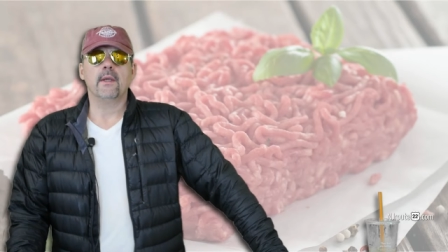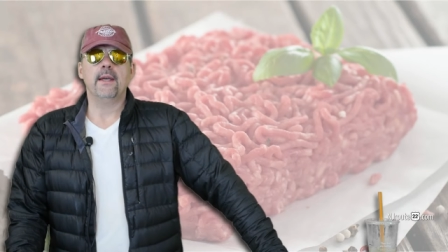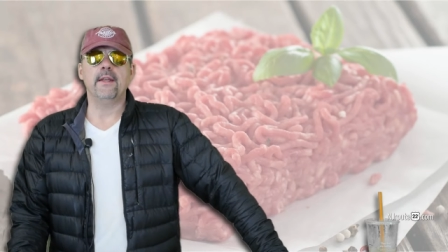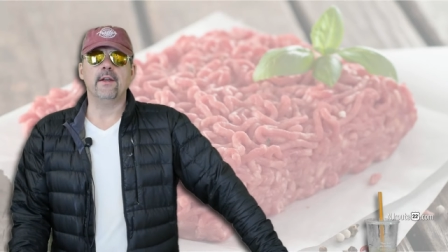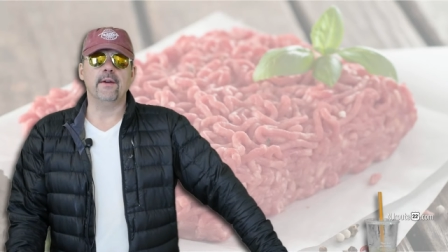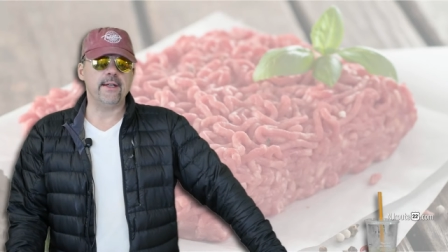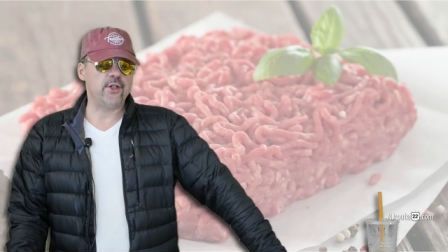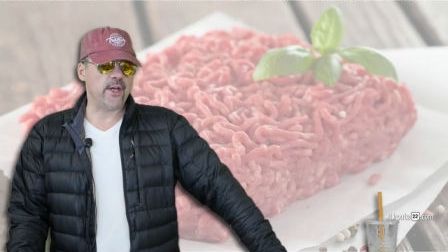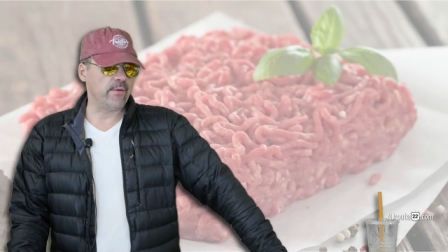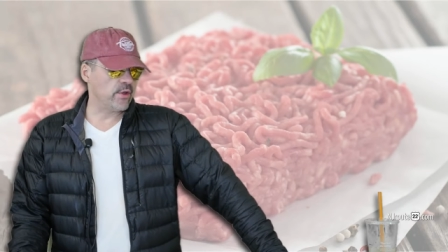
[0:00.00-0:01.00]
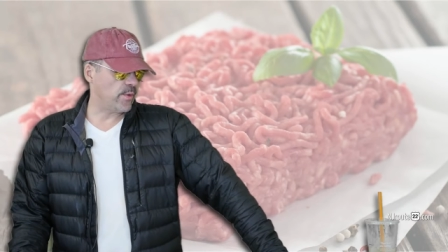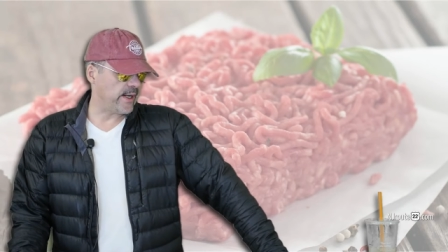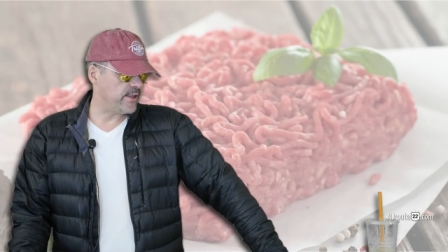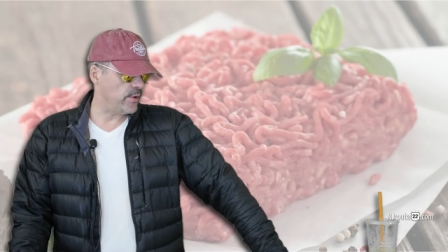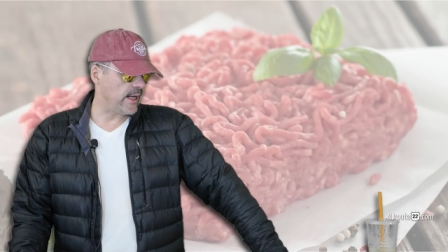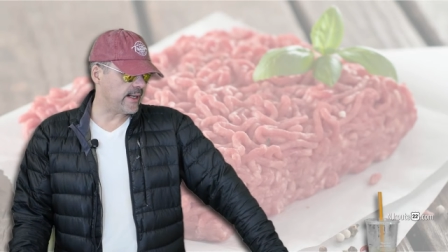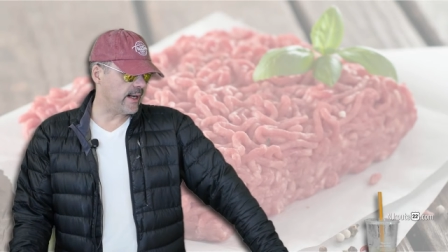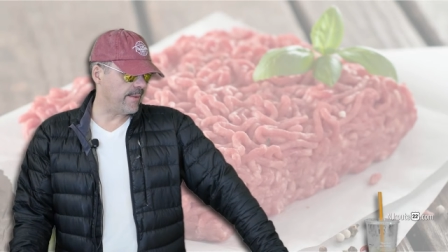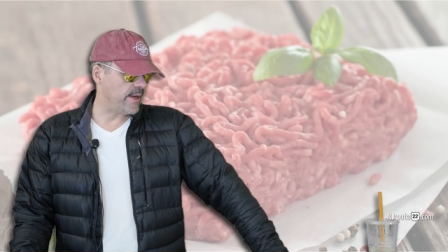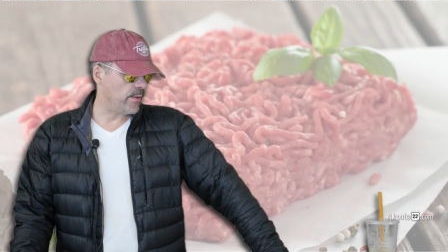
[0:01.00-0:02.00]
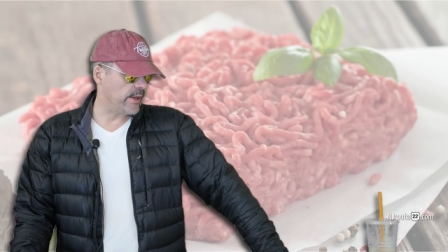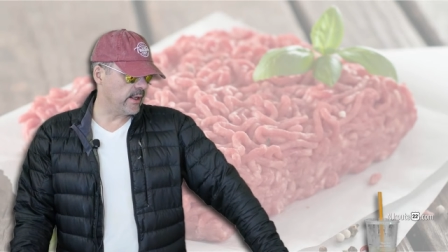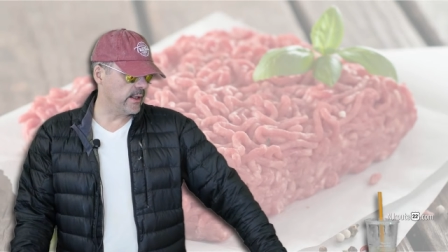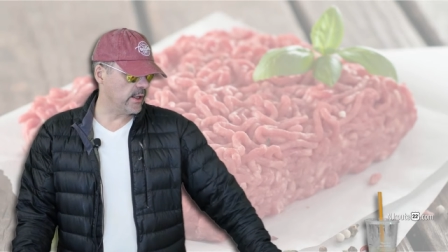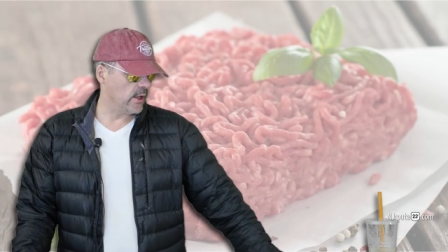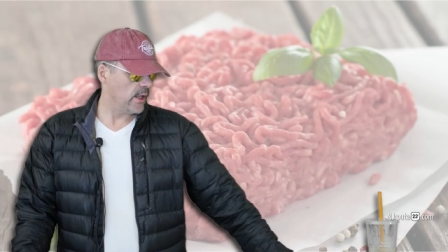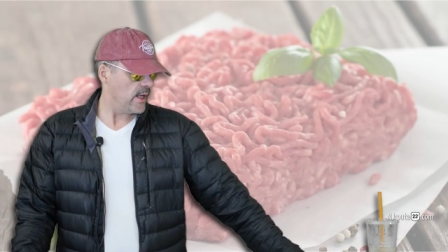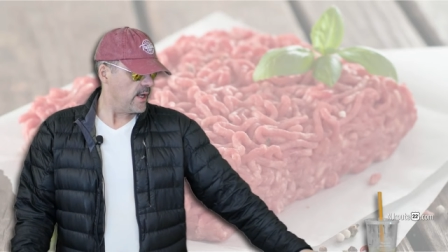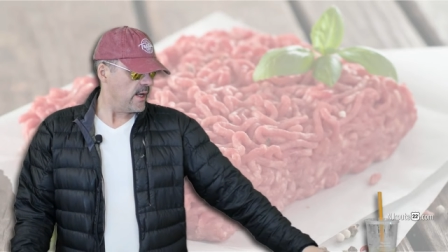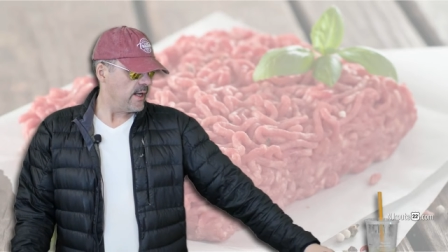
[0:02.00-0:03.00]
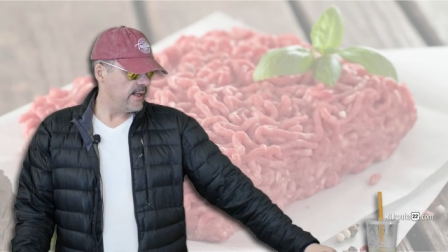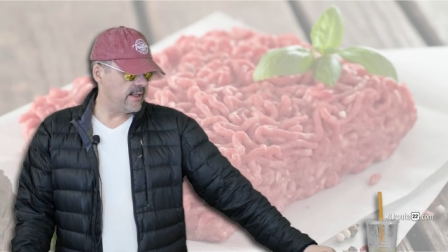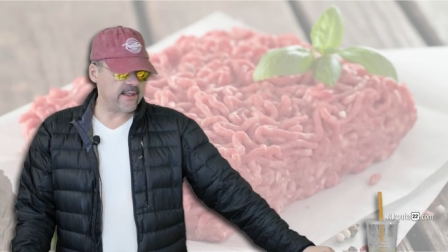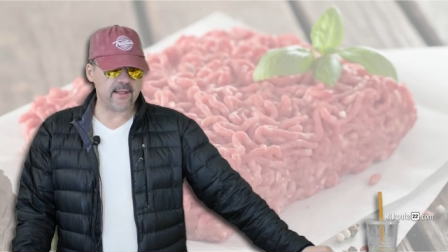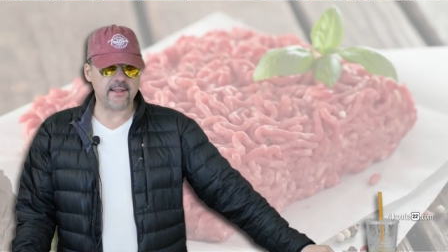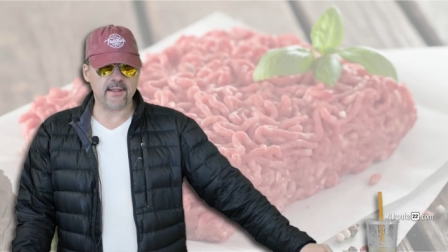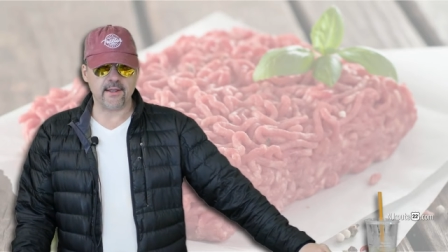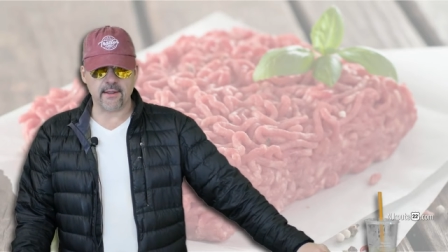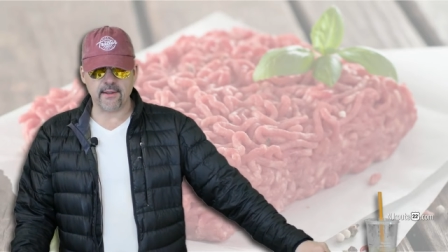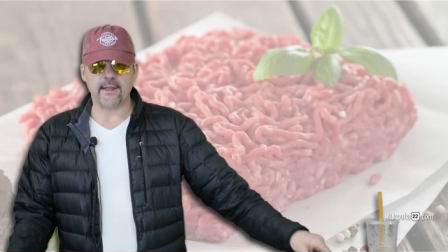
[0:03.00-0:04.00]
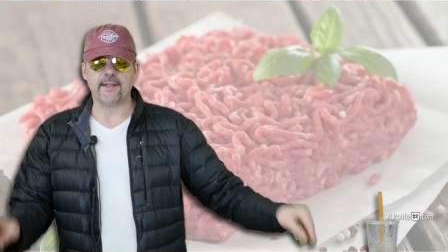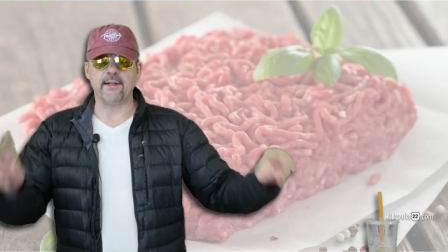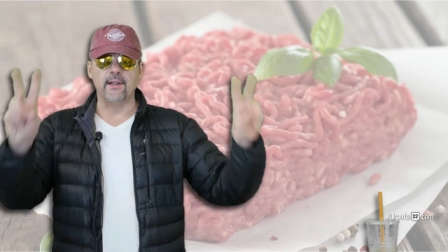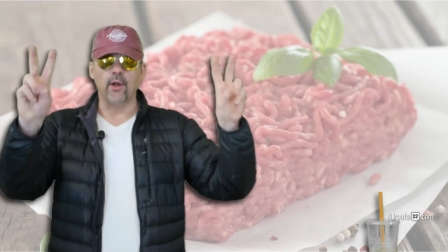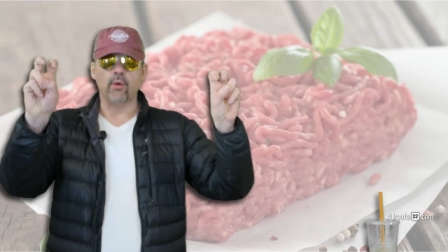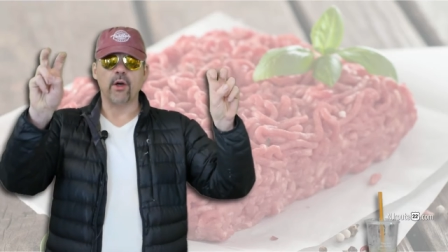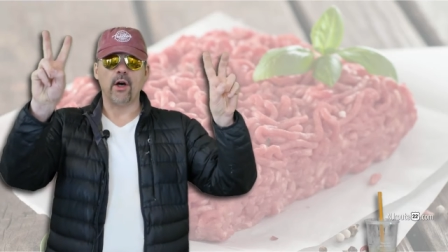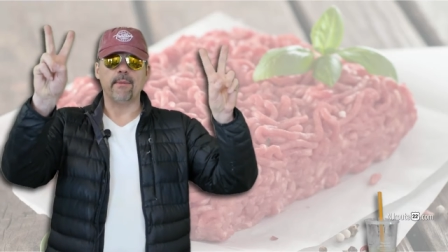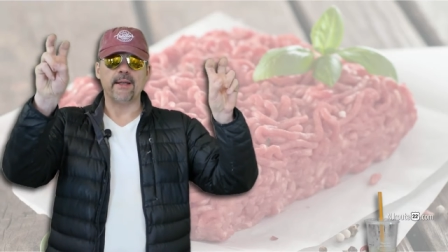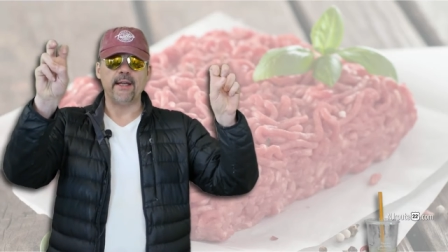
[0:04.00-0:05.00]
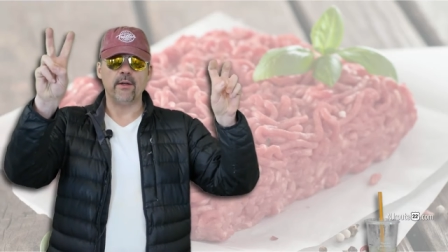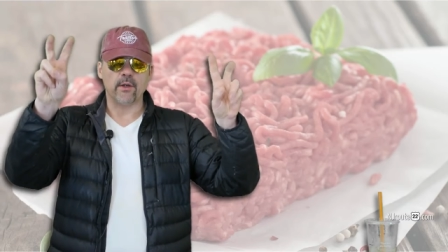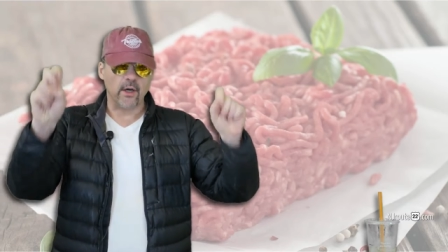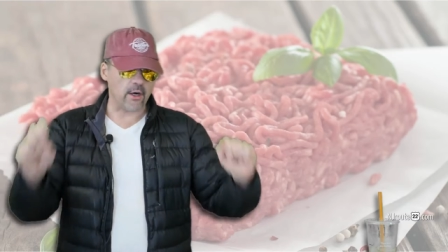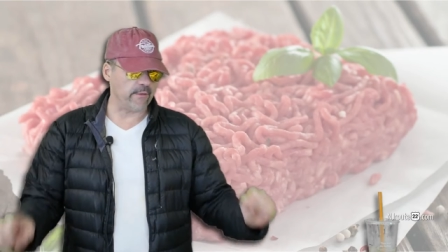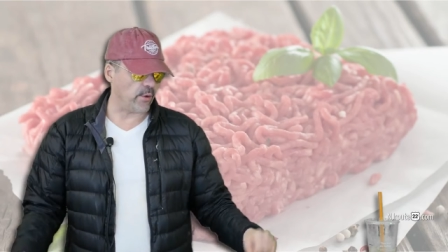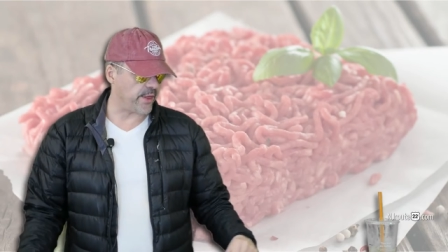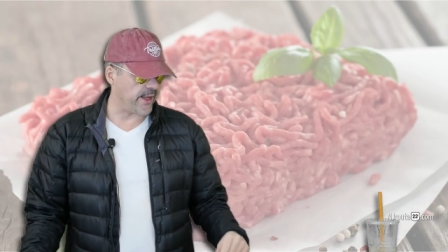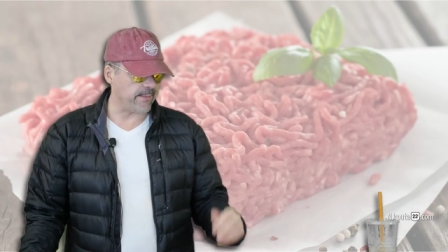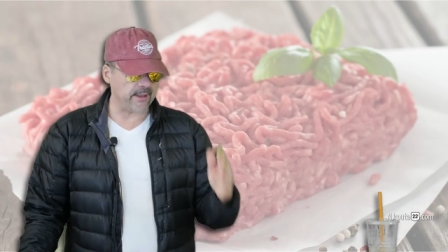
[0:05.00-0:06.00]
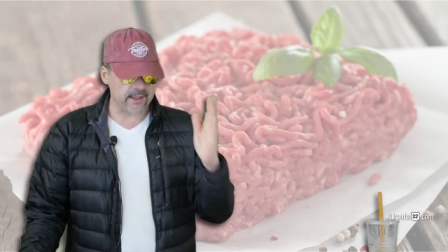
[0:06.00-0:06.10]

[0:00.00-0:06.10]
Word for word: Hey there, njroute22.com here with a little, this is a, like the low carb keto carnivore thing, but